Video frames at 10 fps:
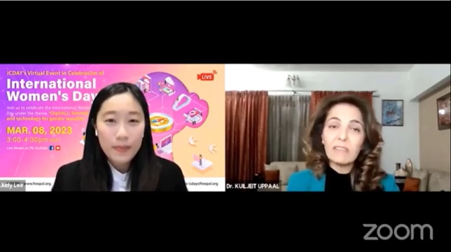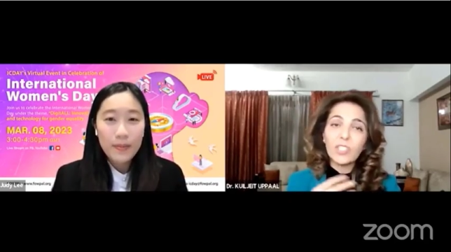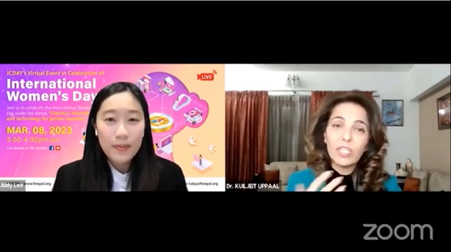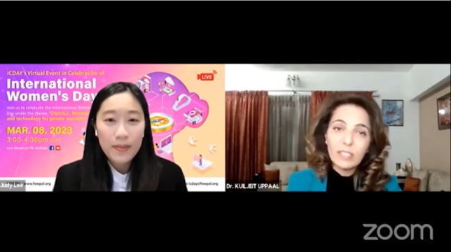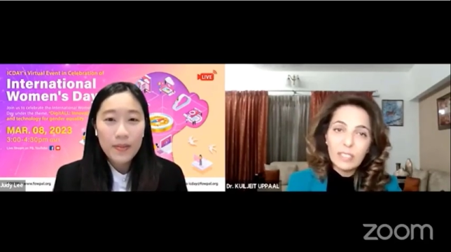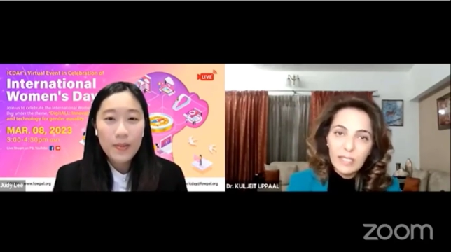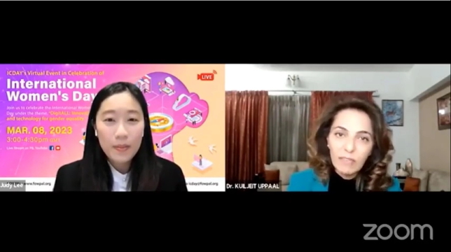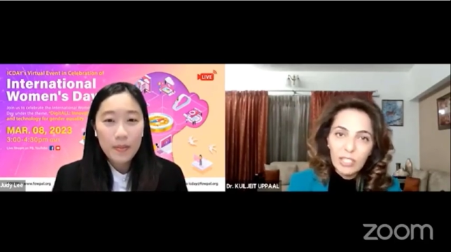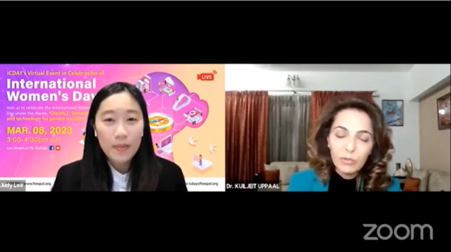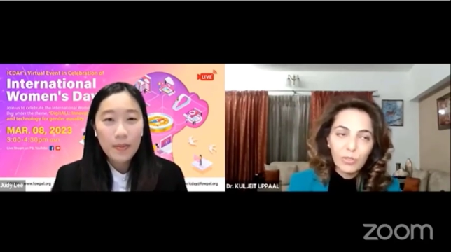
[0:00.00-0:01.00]
Speaker 1: There is
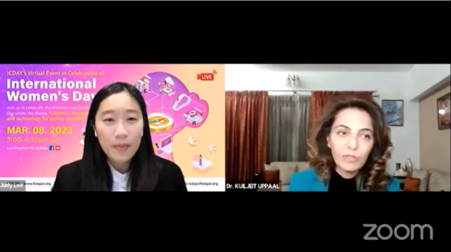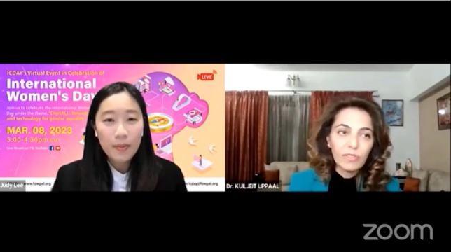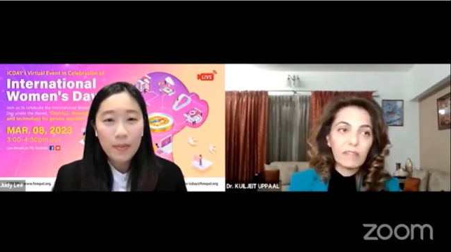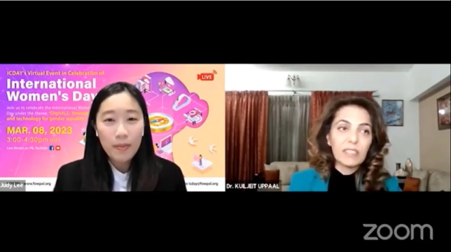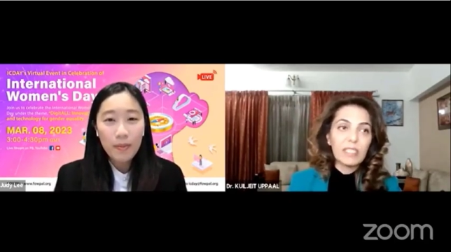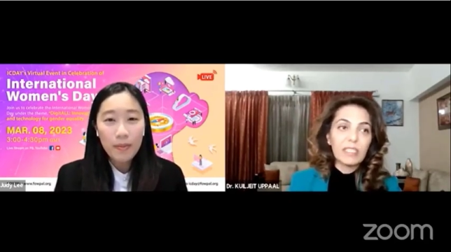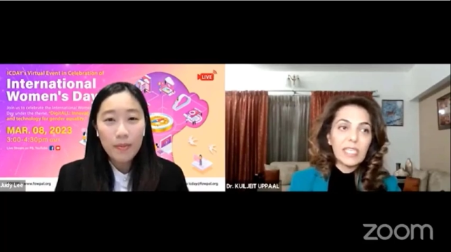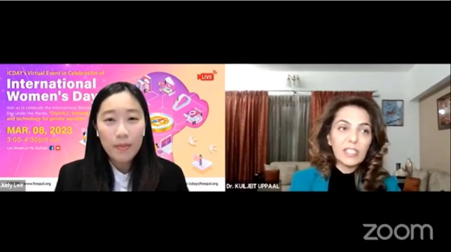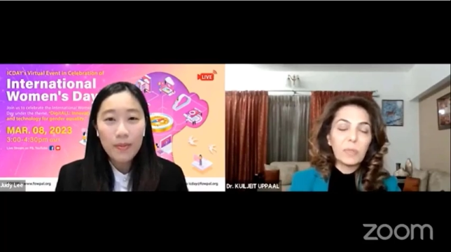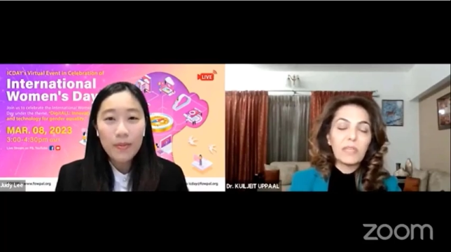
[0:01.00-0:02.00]
constant evolution. There is a
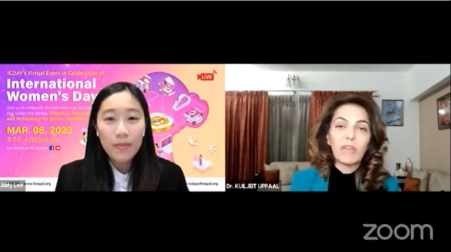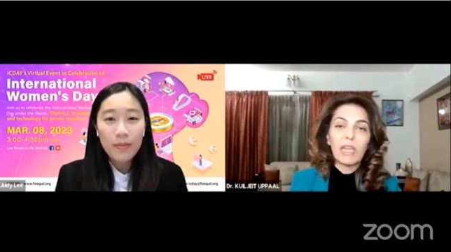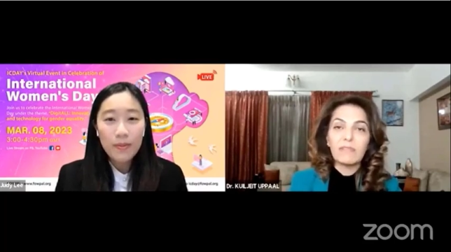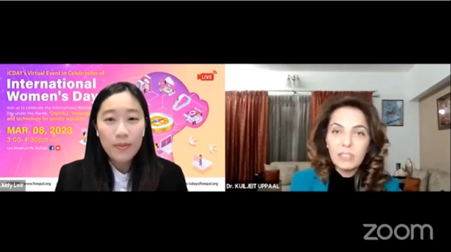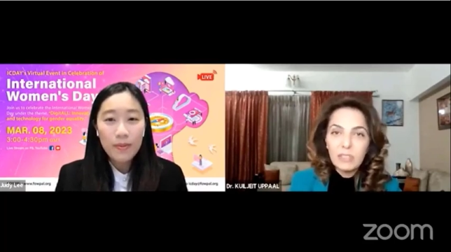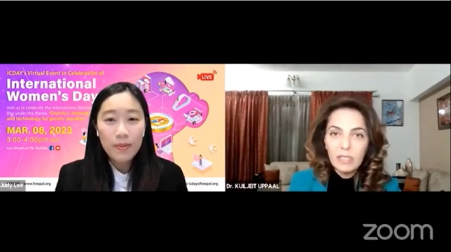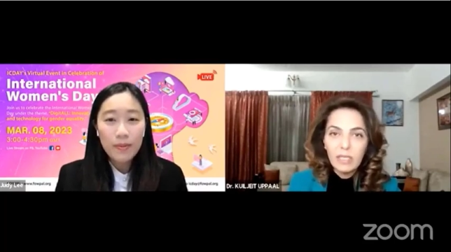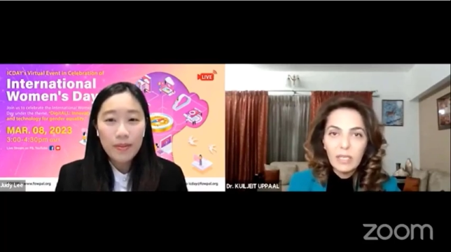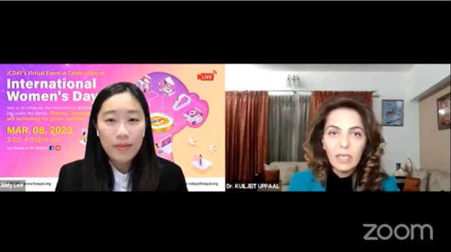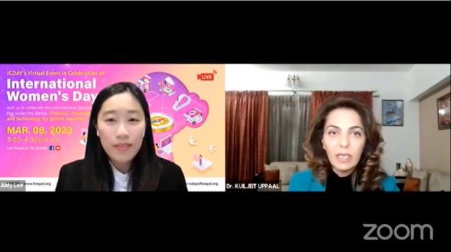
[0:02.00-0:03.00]
need to be
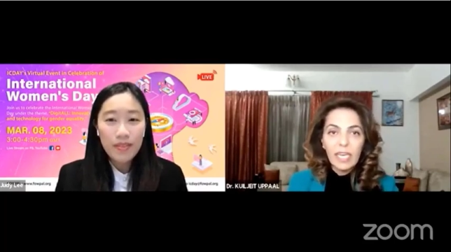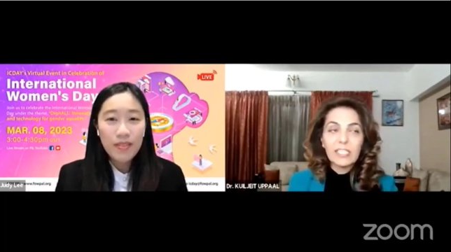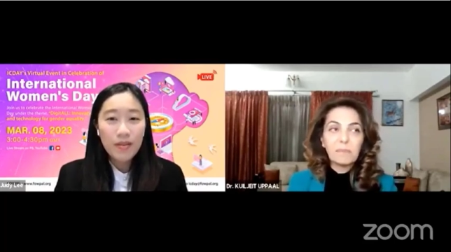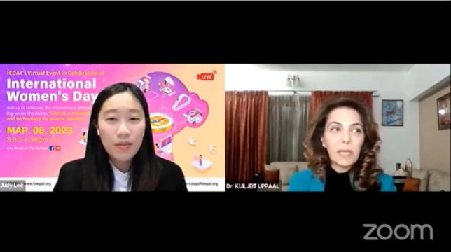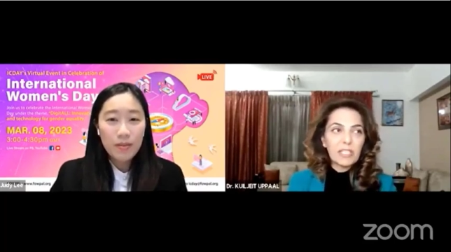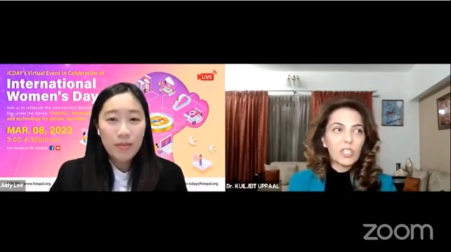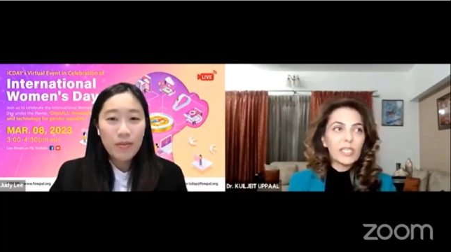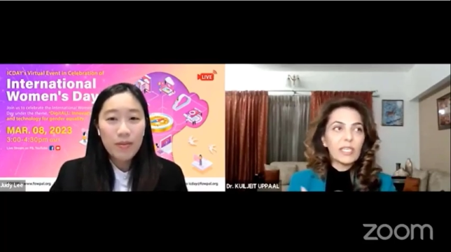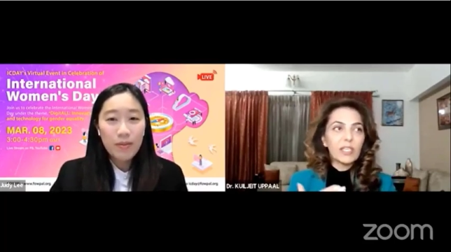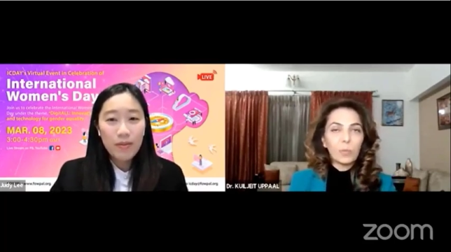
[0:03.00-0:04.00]
relevant,
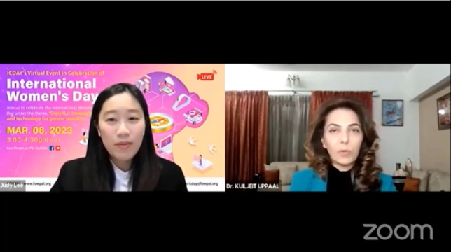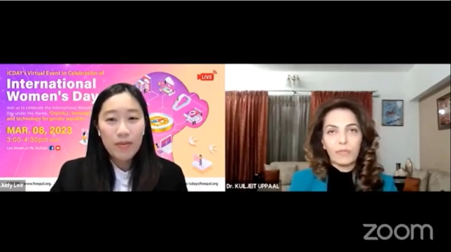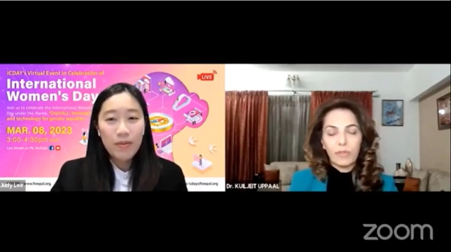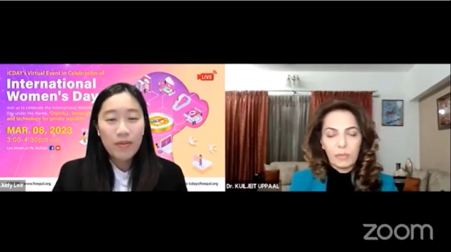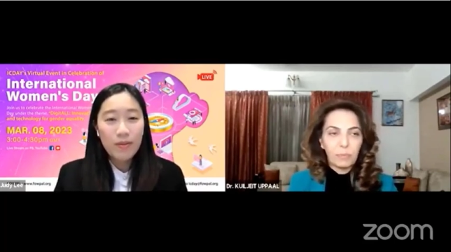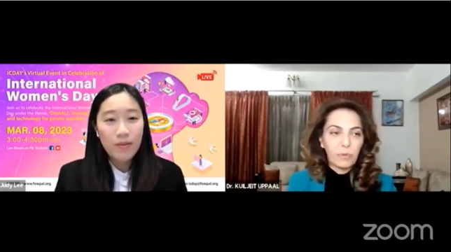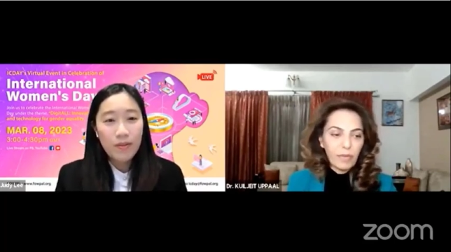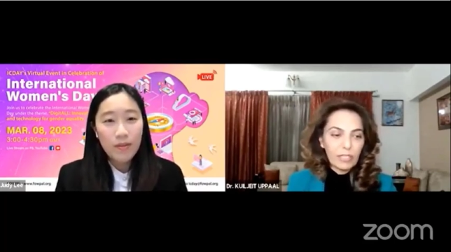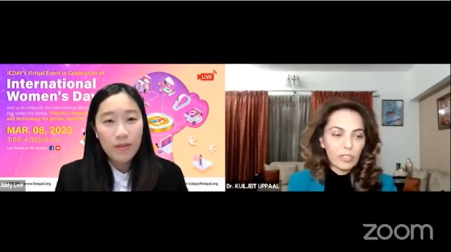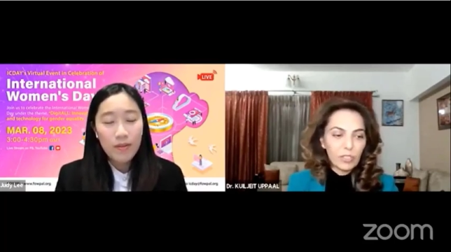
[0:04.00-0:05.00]
especially in your prof-
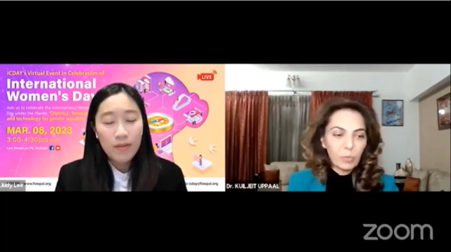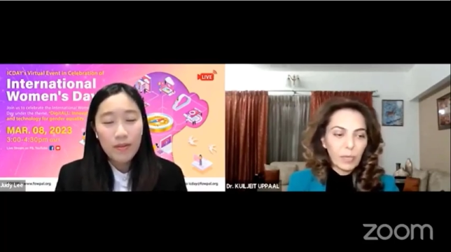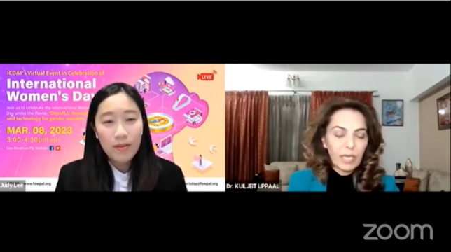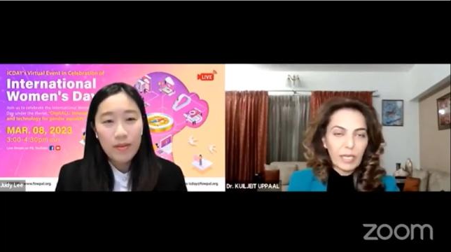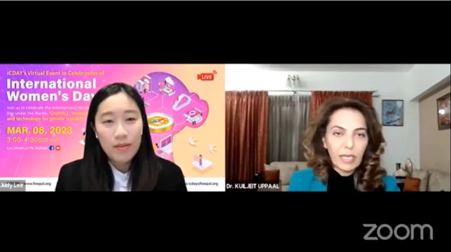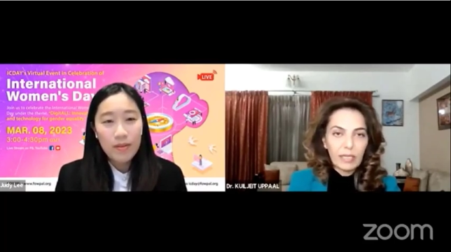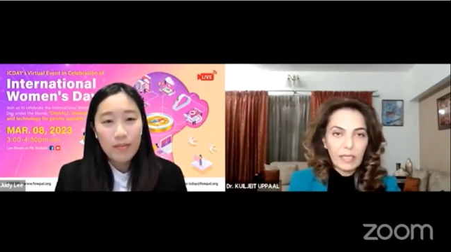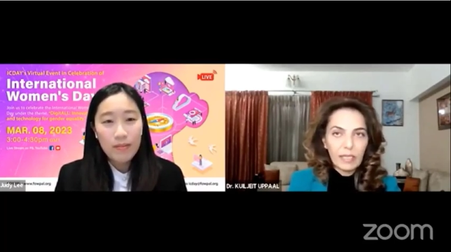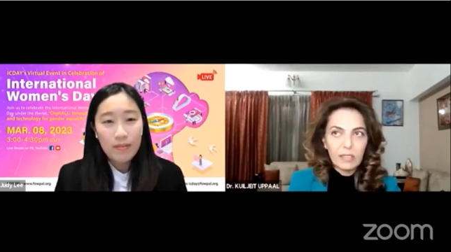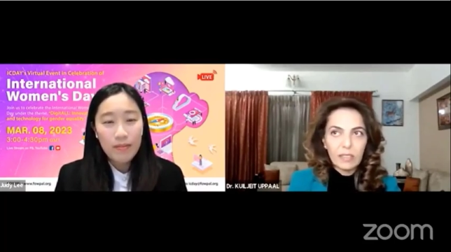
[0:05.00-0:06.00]
professional domain. And
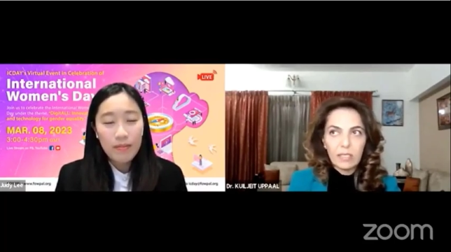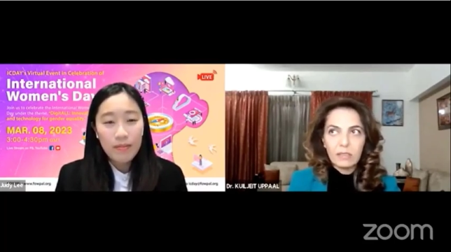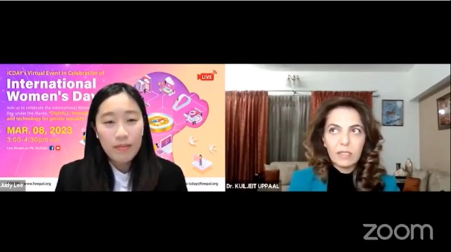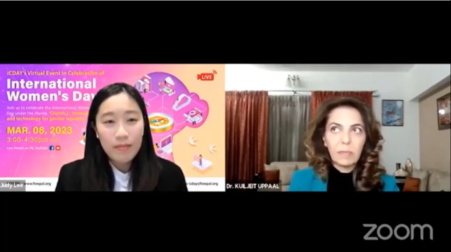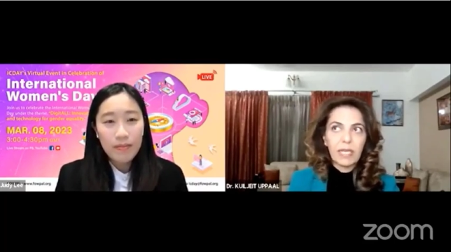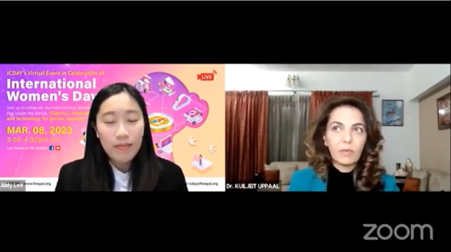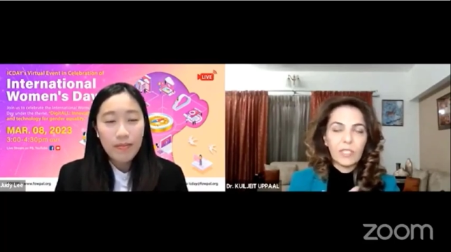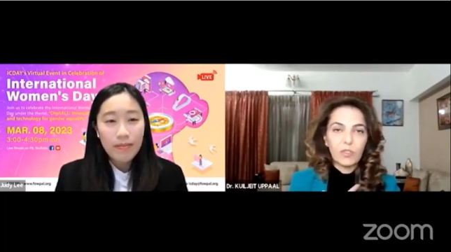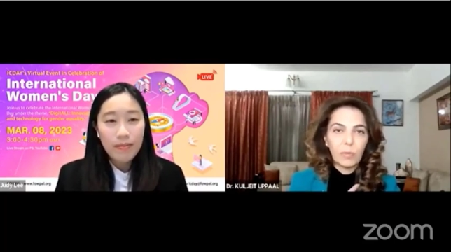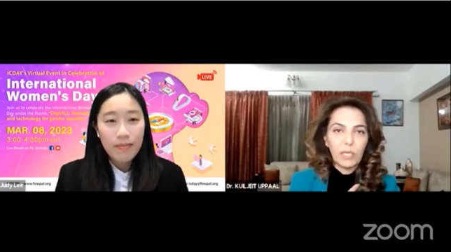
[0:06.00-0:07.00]
I think it doesn't apply
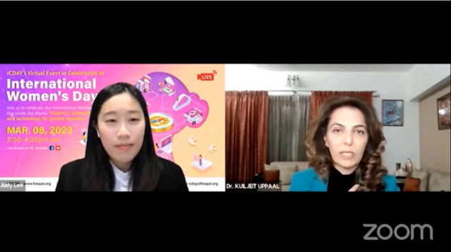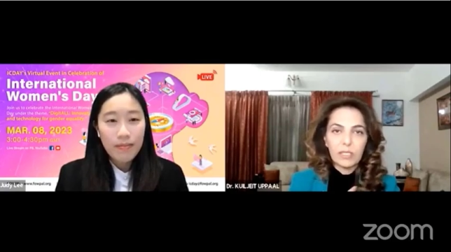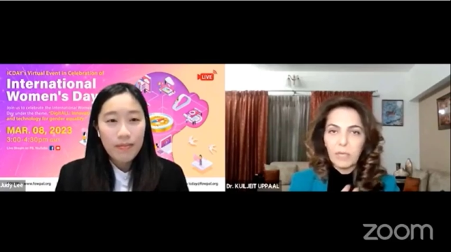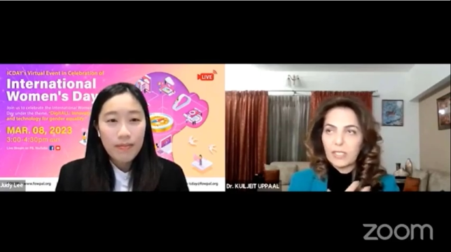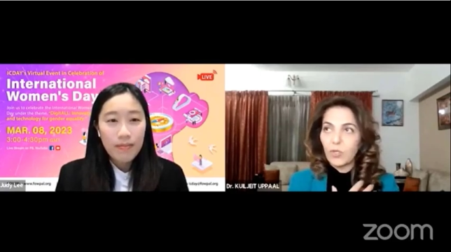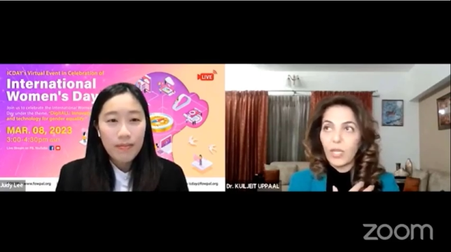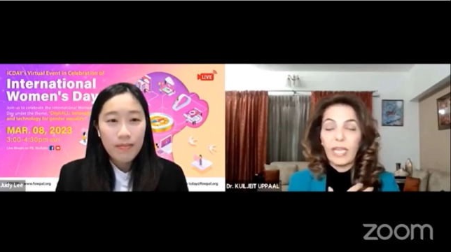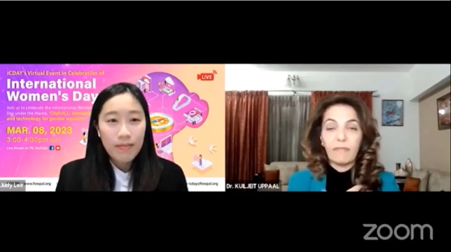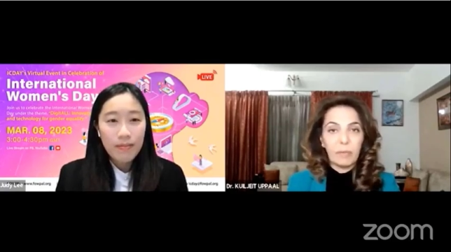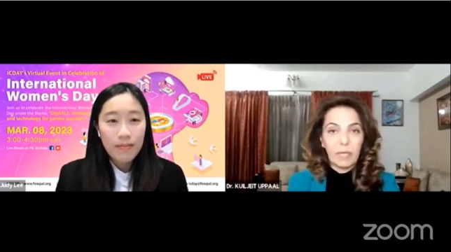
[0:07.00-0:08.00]
only to me, it applies
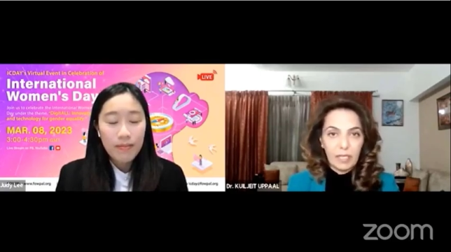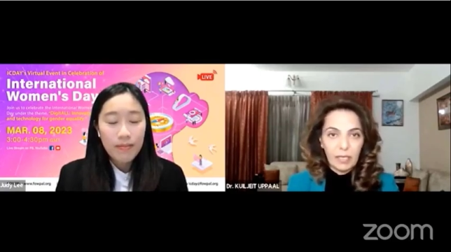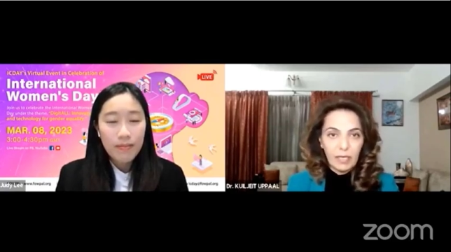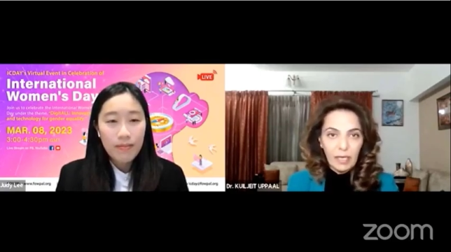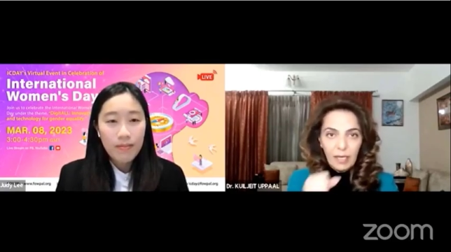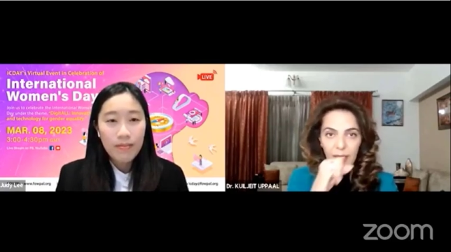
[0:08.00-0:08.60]
to everybody.